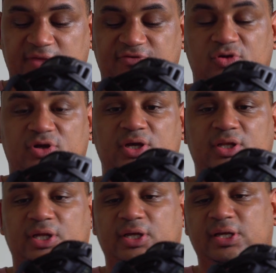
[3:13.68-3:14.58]
If you look at
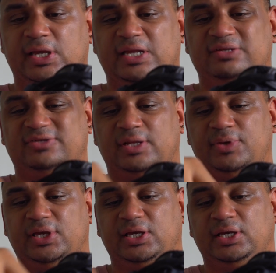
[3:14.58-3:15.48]
the instep
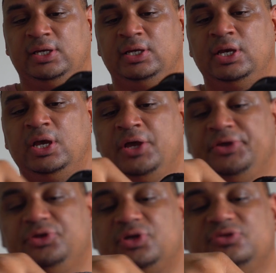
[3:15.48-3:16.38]
here,
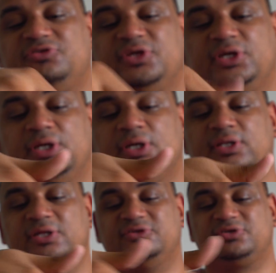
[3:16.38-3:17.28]
you can see
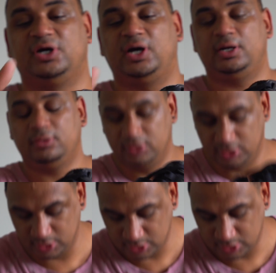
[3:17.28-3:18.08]
there's this cutout.